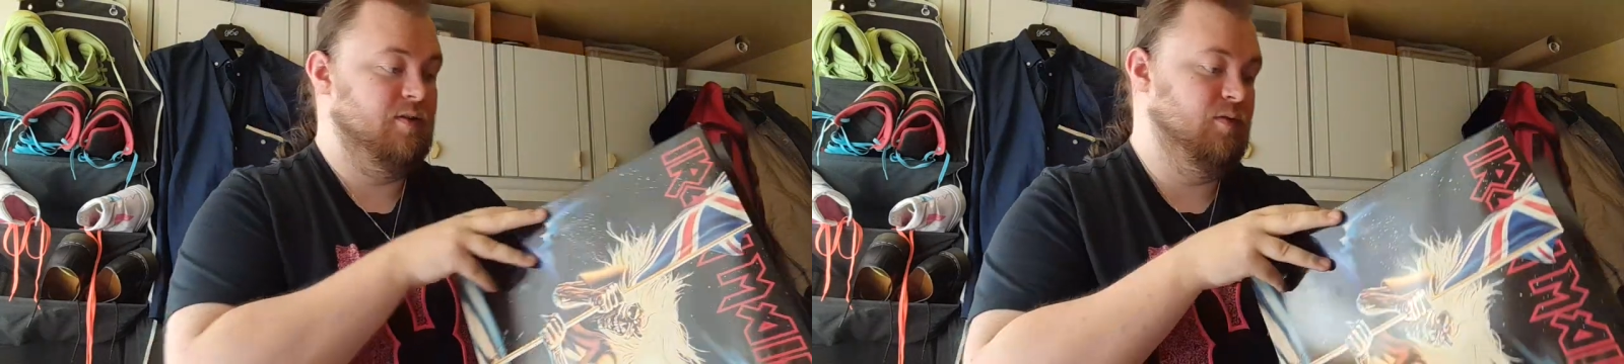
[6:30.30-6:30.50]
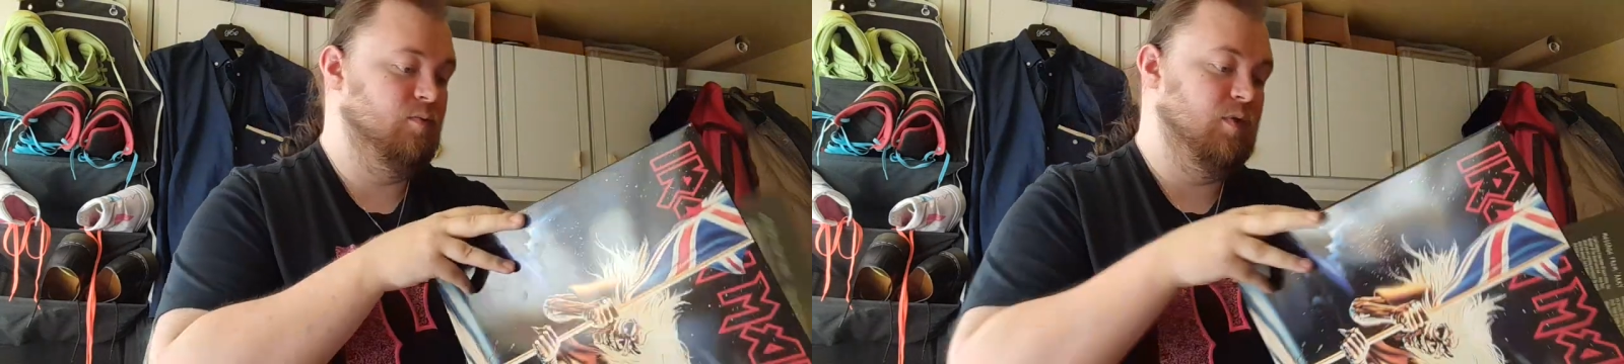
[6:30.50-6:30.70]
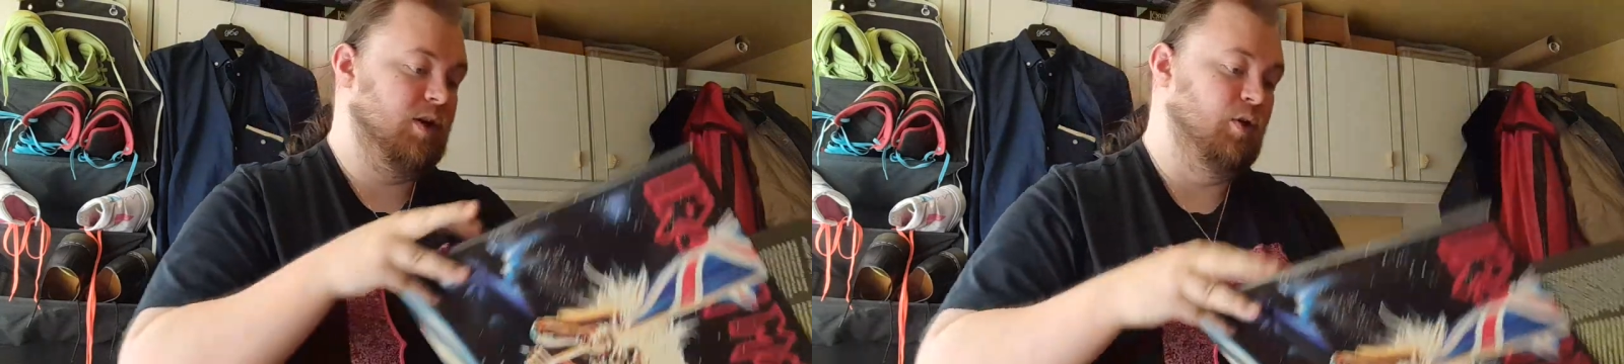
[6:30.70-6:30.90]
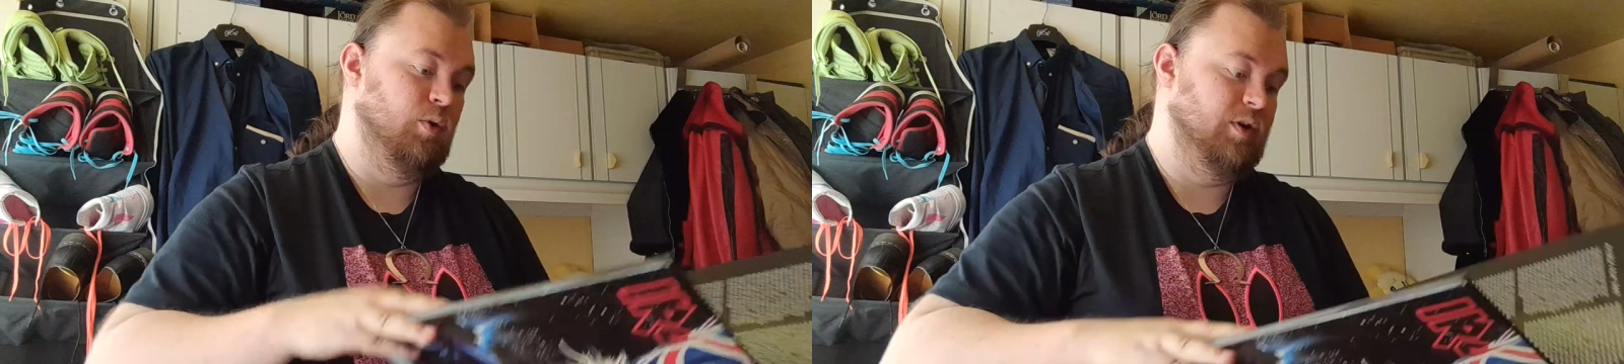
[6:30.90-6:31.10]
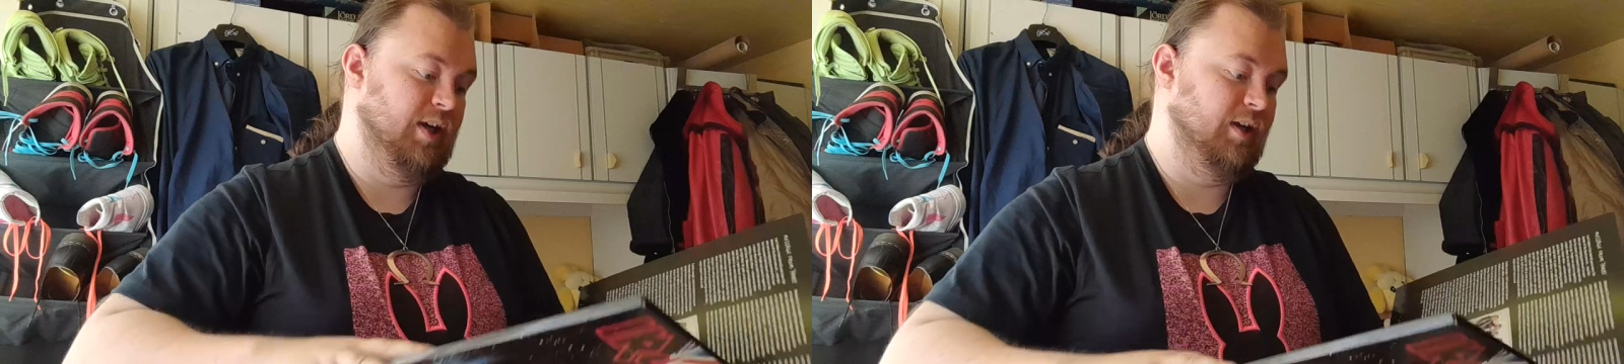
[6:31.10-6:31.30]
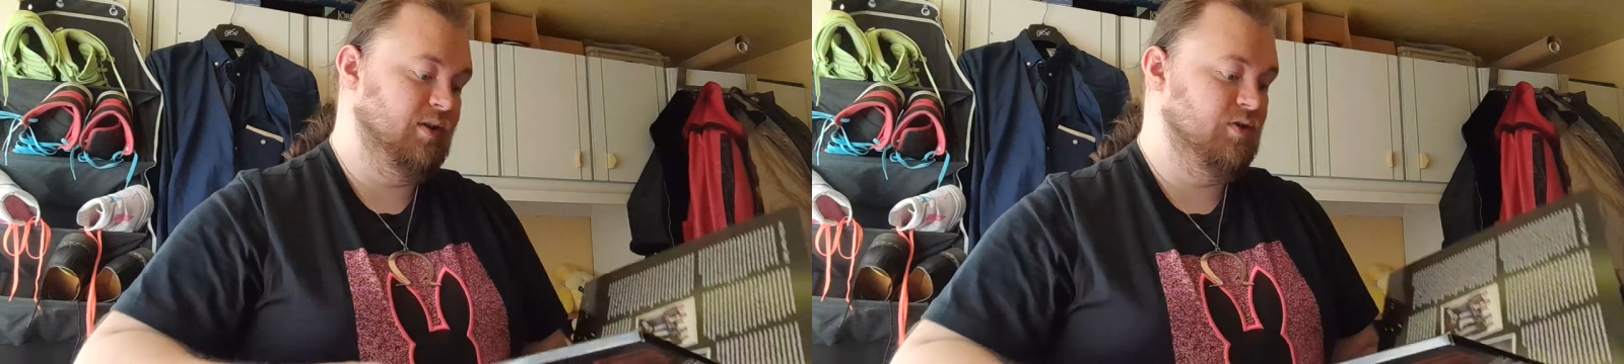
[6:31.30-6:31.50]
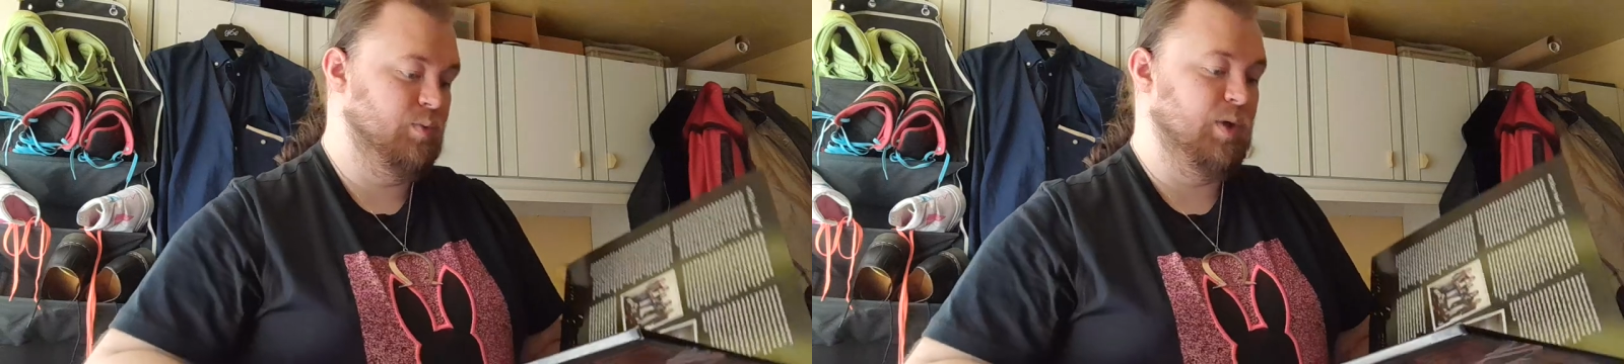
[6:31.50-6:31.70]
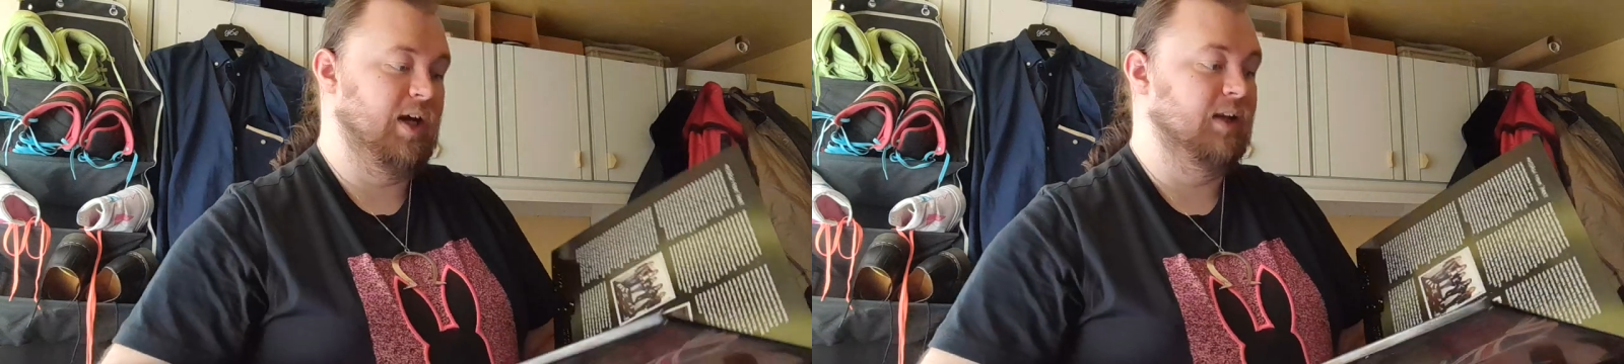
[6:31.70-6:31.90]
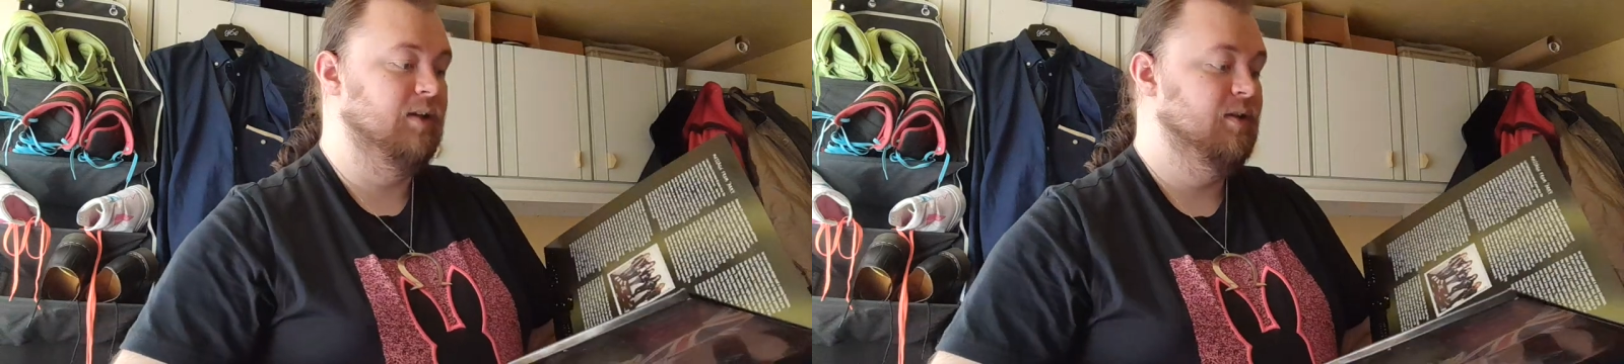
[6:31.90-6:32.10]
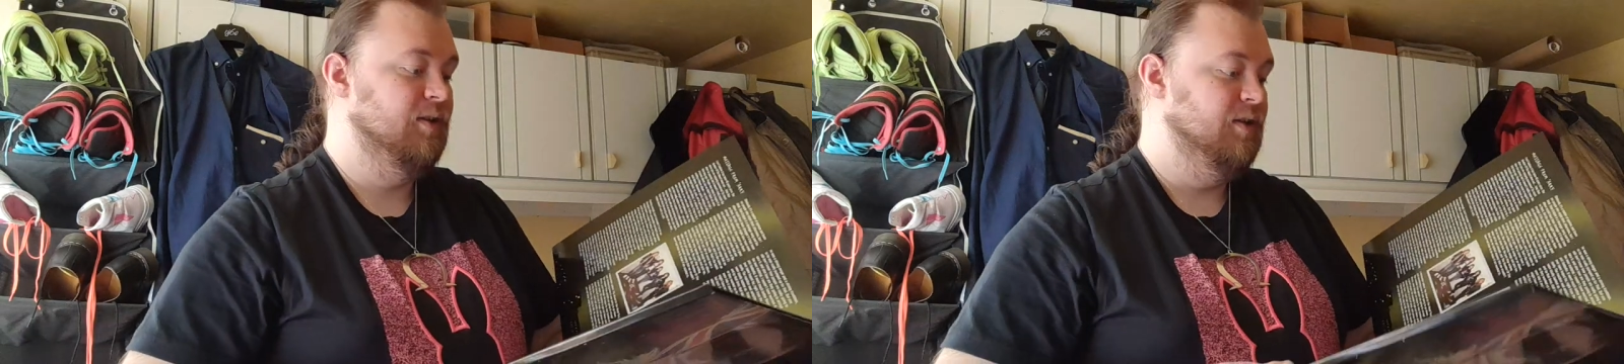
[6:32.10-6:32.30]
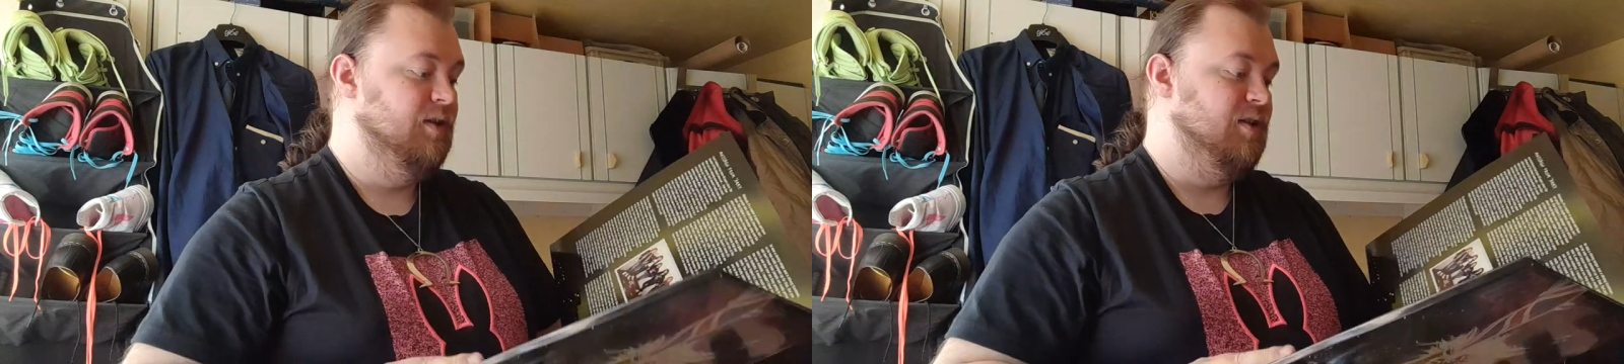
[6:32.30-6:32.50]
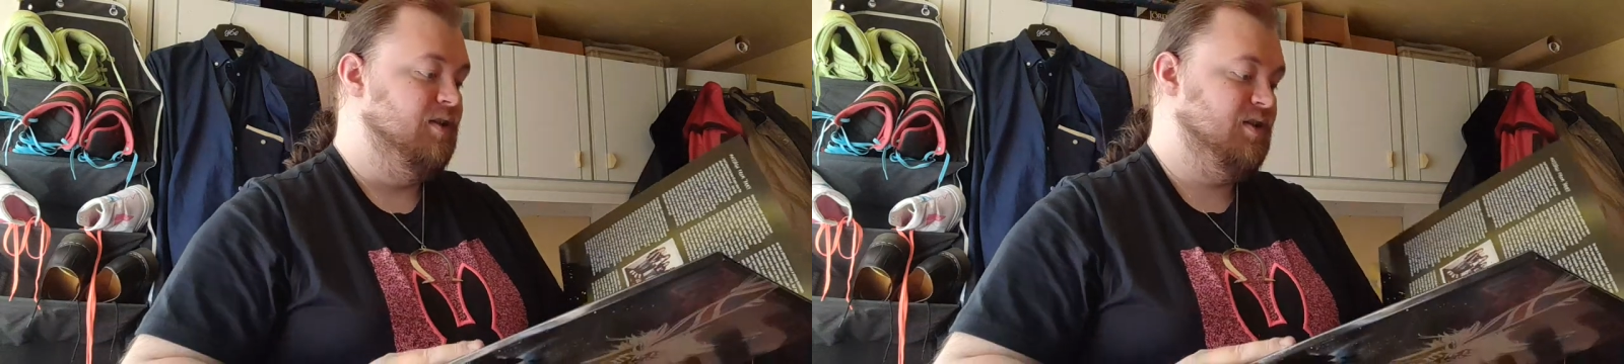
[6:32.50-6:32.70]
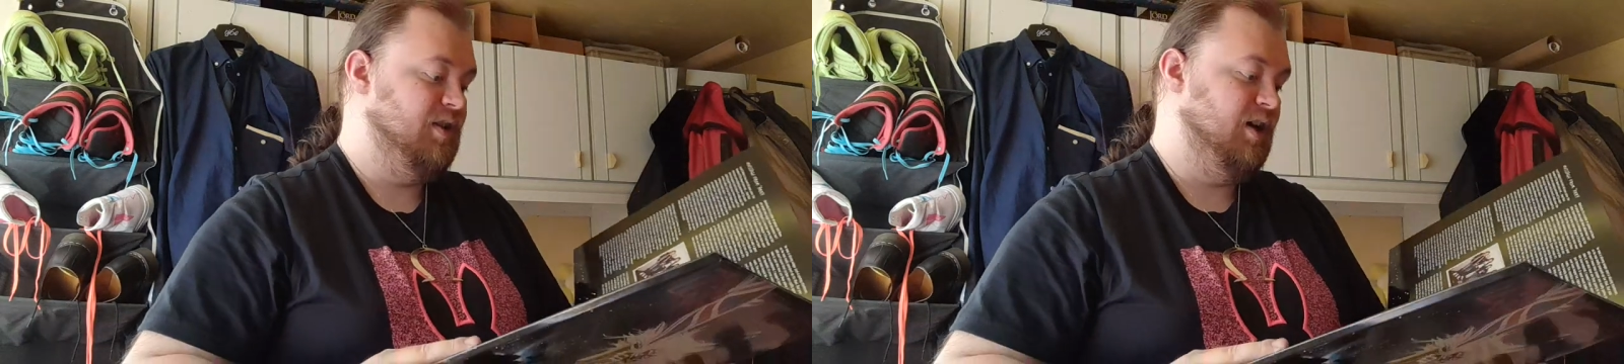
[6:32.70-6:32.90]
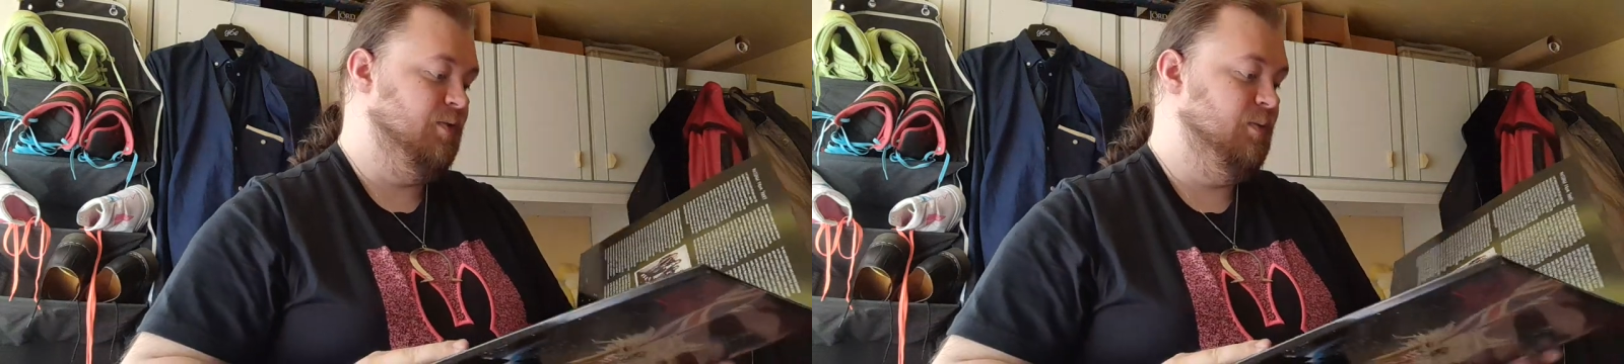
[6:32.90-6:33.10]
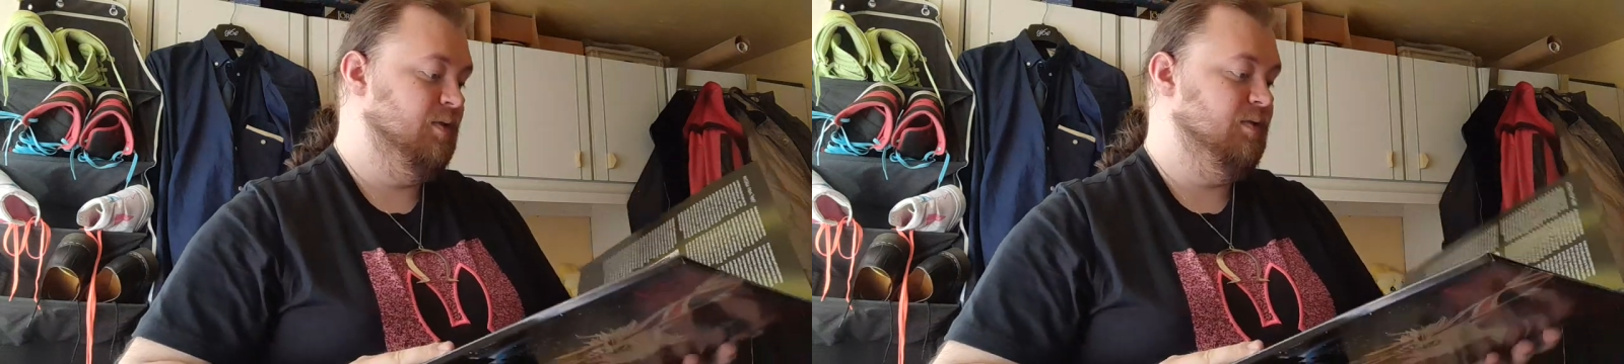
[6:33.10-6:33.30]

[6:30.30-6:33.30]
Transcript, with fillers: recording as well. So